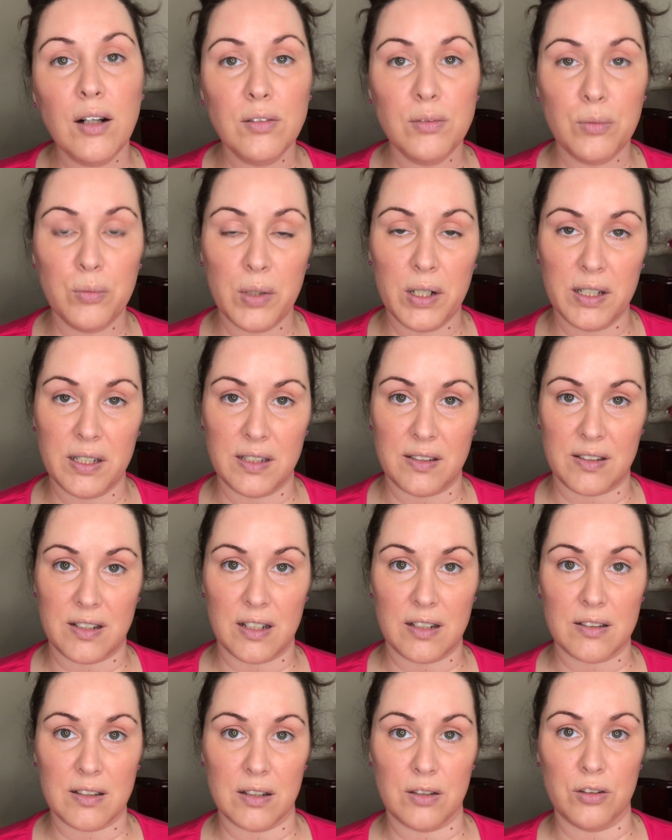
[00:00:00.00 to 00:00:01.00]
one of these
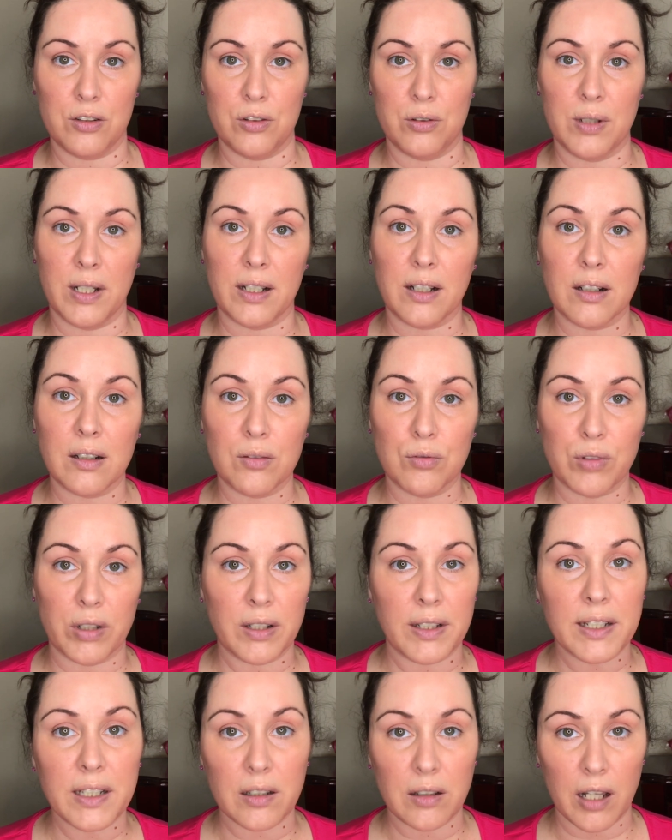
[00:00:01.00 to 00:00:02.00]
days I'll do like a
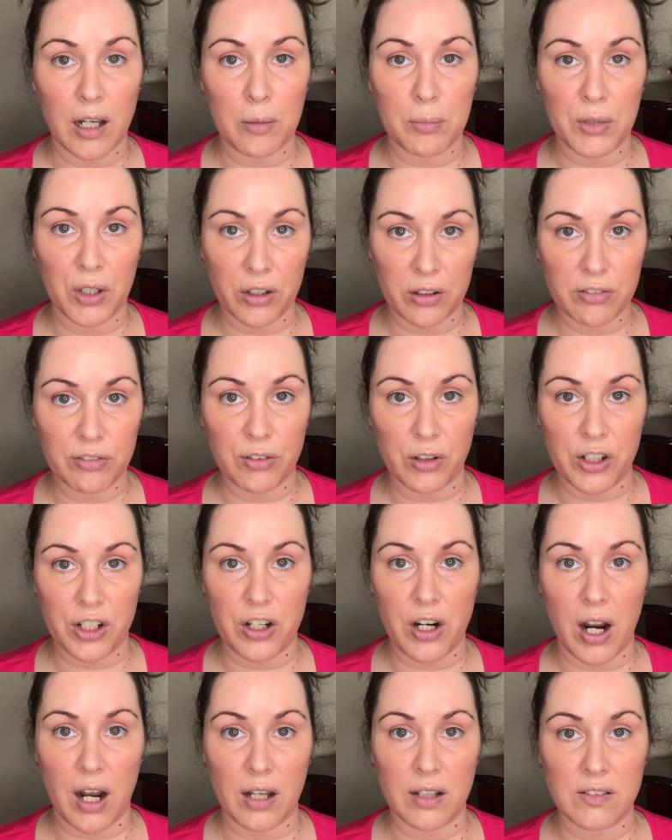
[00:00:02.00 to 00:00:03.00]
really glam look for you
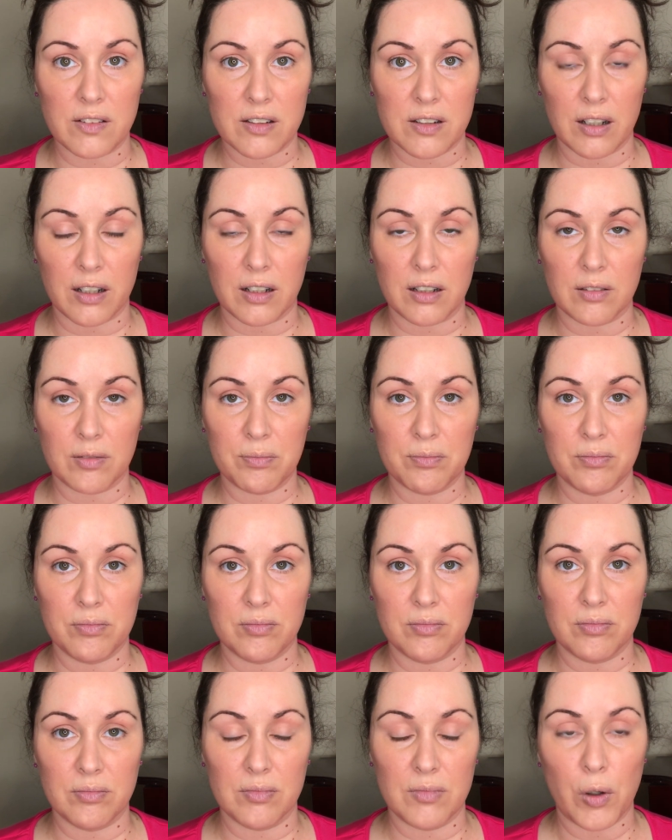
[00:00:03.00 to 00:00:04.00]
guys, like
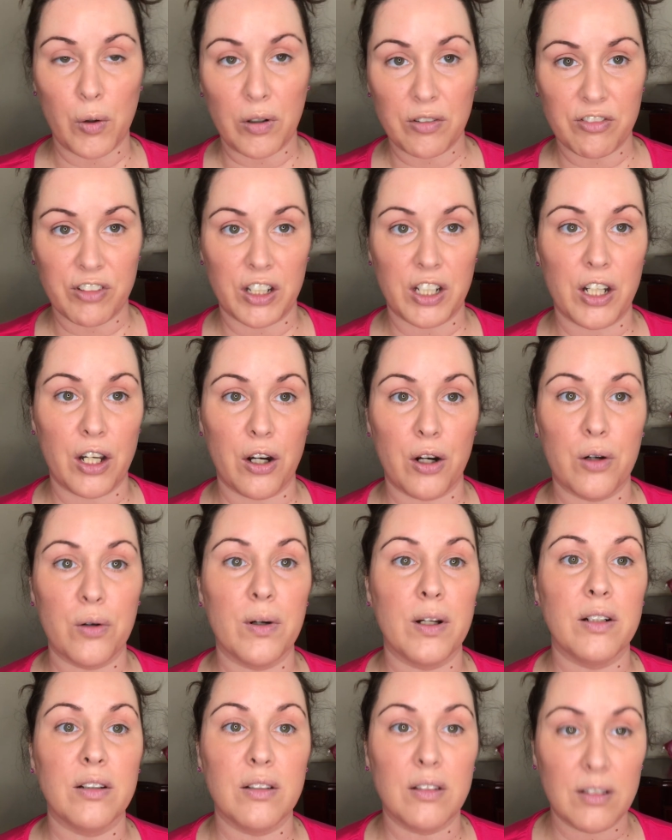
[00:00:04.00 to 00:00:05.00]
on video
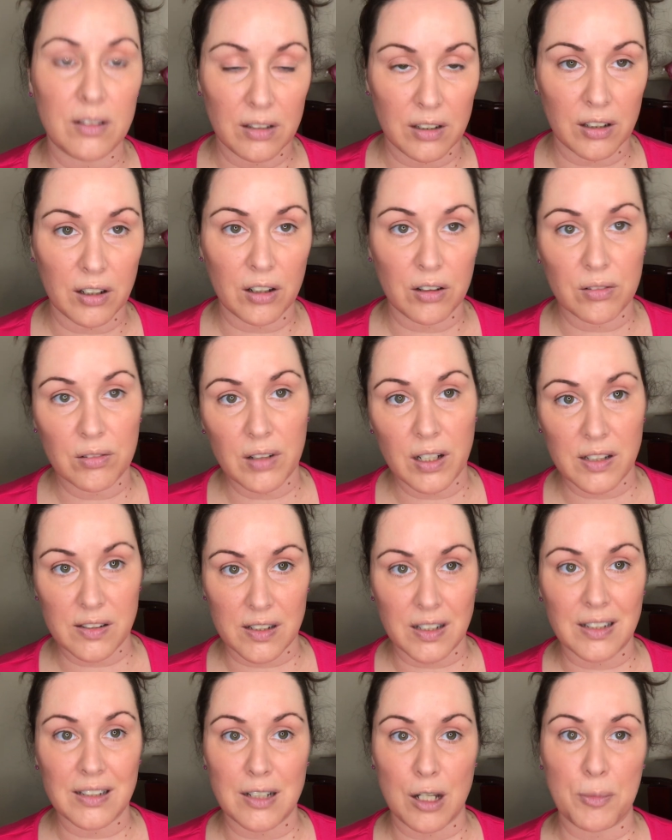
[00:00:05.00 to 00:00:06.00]
and, you know, as
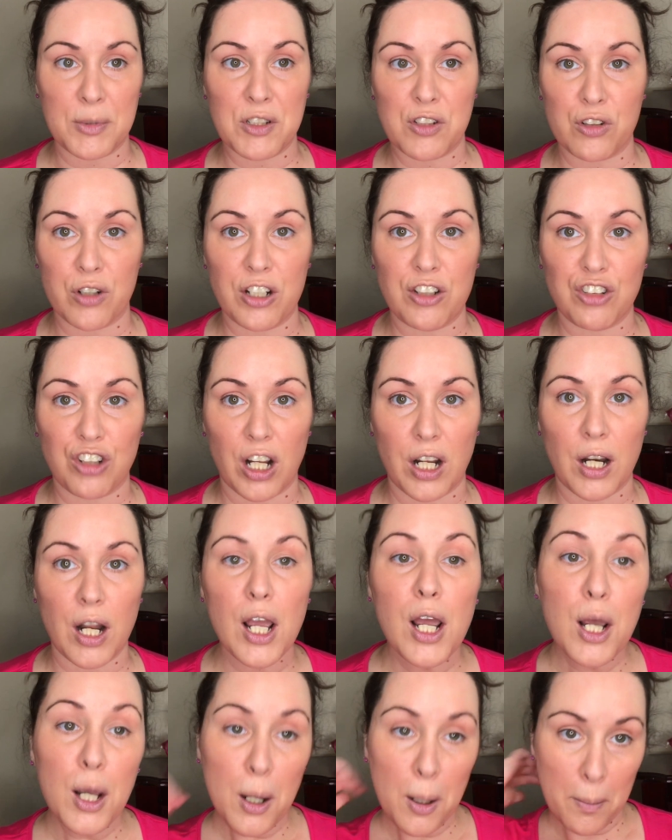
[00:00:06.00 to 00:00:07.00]
like a demonstration.
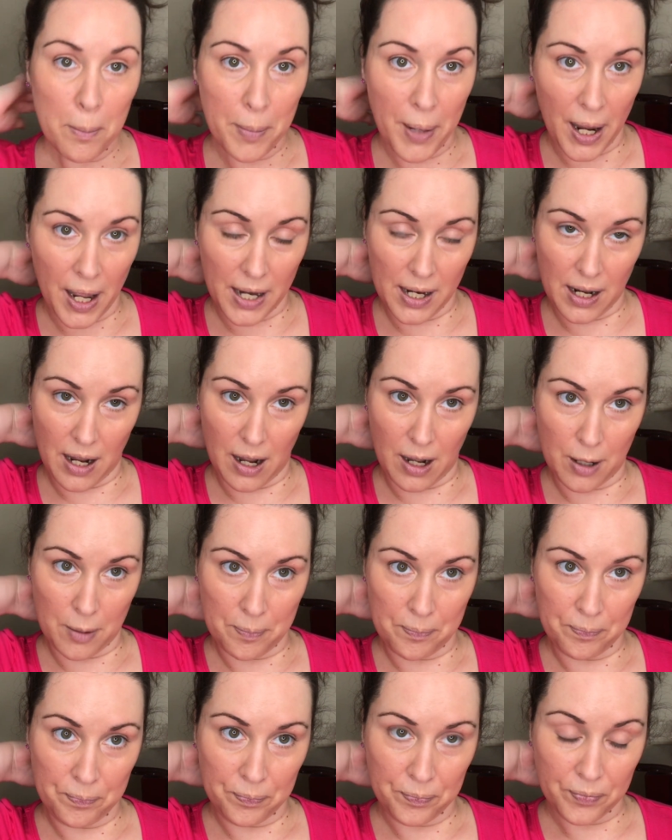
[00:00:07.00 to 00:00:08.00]
But
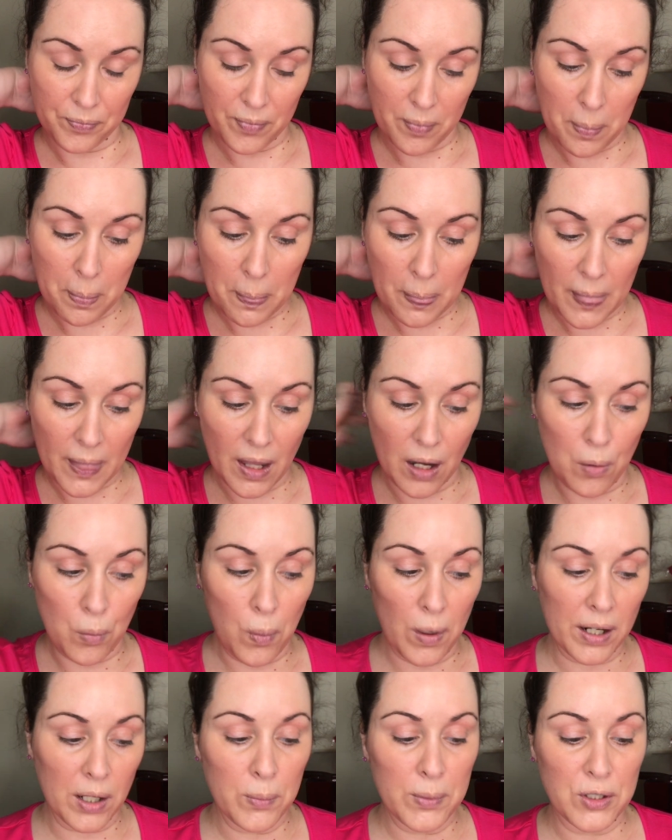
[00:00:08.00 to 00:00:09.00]

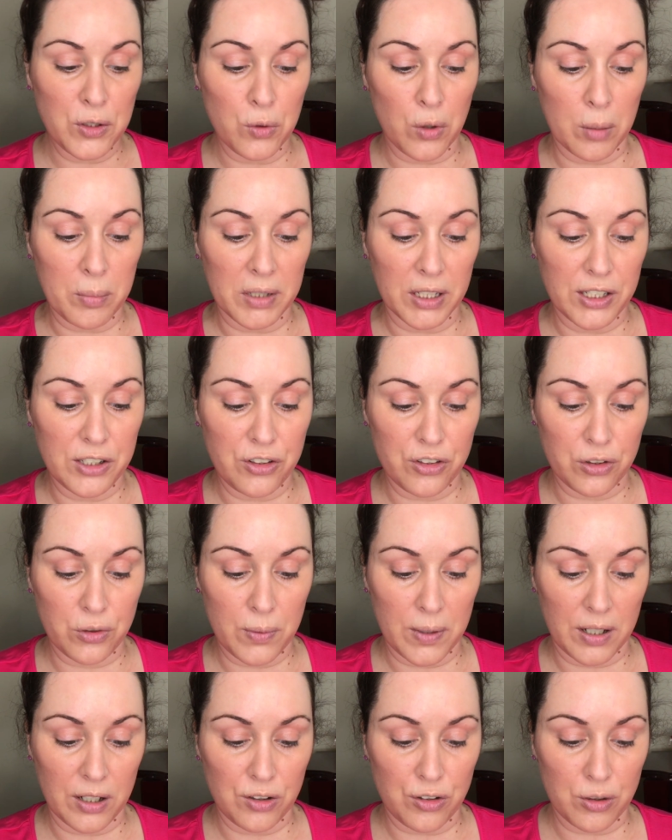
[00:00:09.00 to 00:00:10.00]
what I would normally do
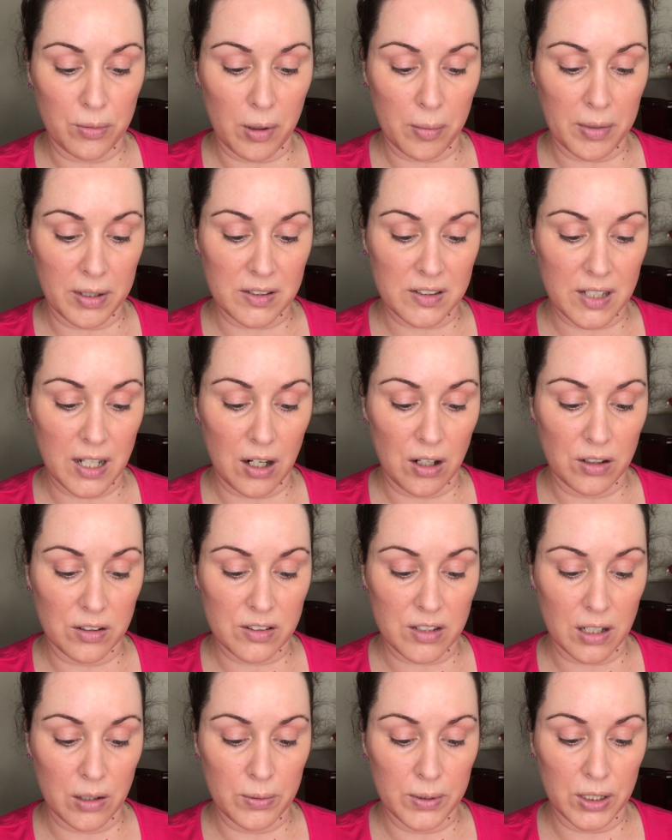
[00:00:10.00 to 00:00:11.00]
when I do my mascara is
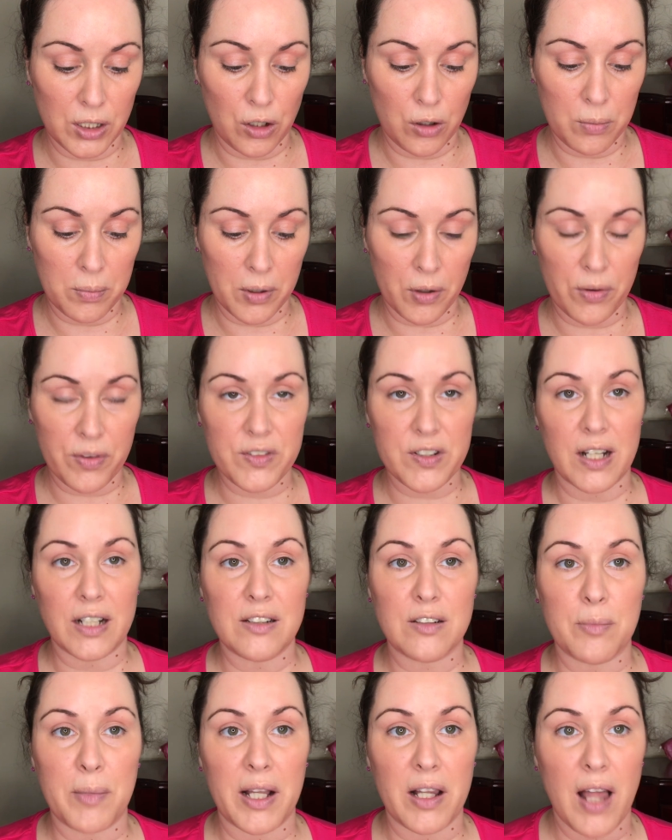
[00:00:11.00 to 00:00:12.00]
I would coat both
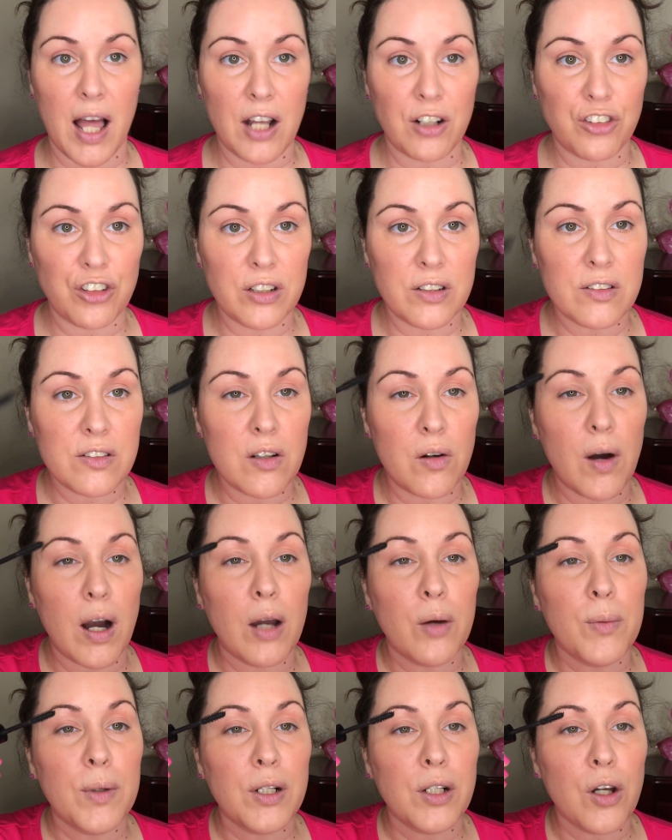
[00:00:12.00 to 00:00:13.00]
sides of my lashes. So
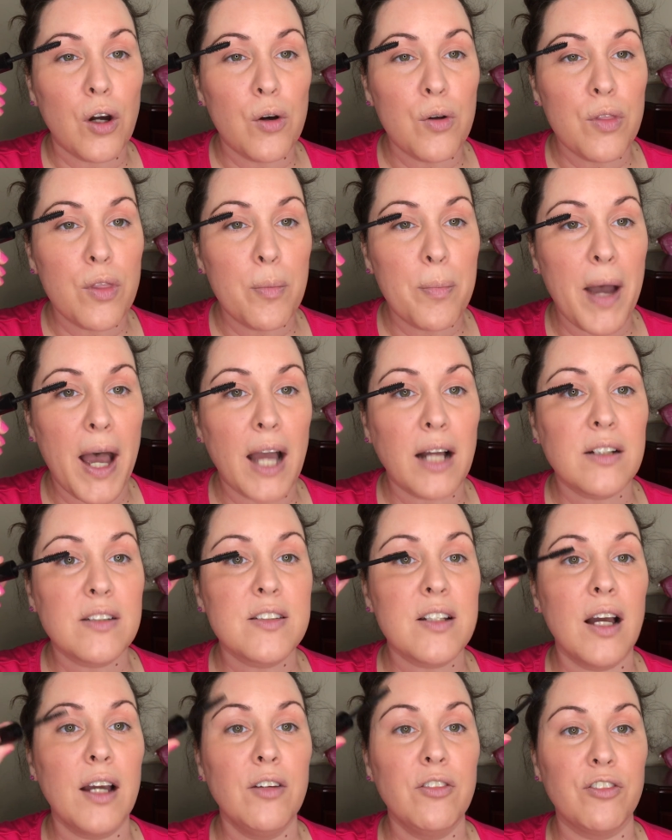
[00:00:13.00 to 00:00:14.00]
I would coat the back
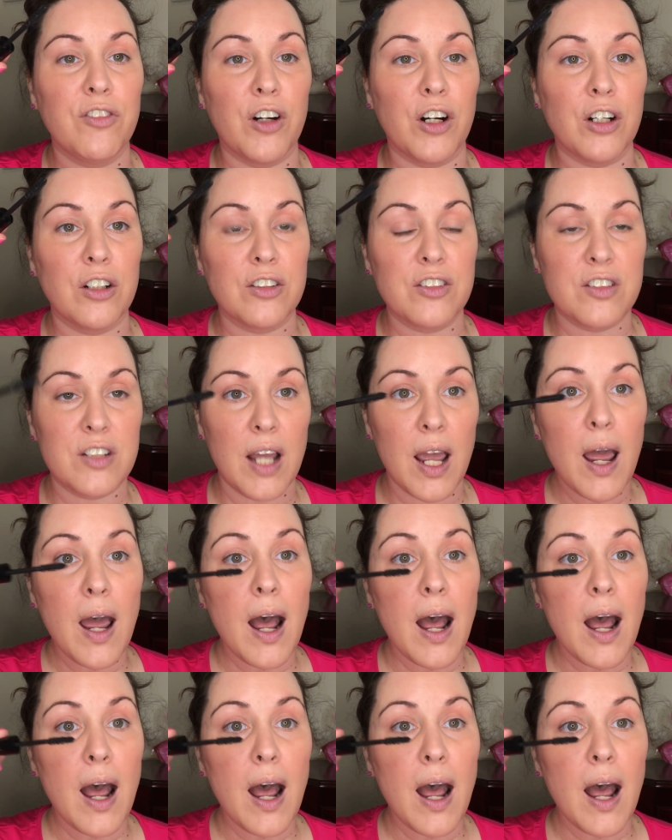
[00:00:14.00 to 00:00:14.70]
side first,